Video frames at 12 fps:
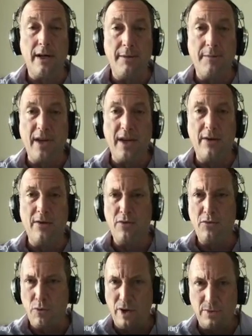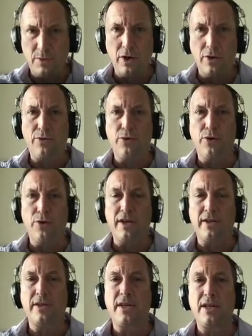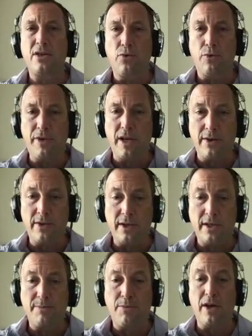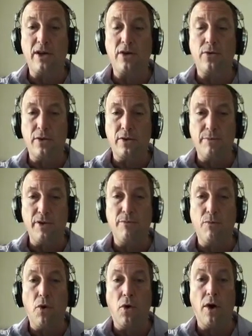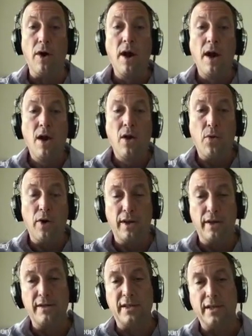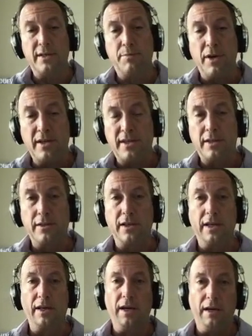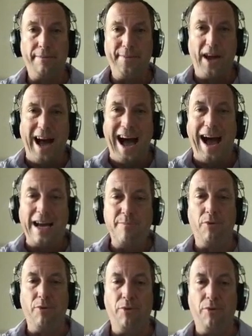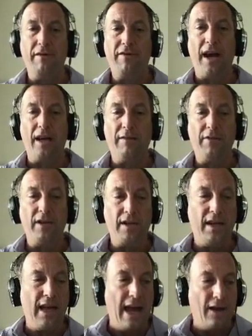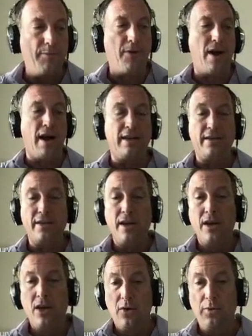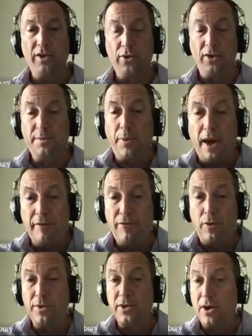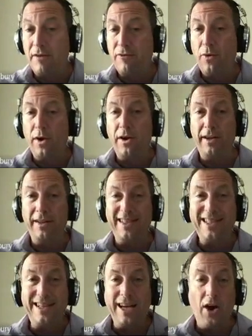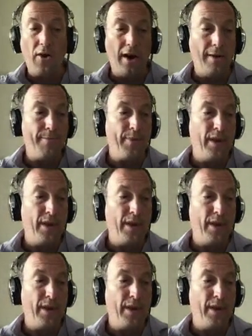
And as we go through the presentation, we'll be able to explain to you a little bit more what it is. It's basically a hybrid of kind of an enterprise resource platform software and a CRM.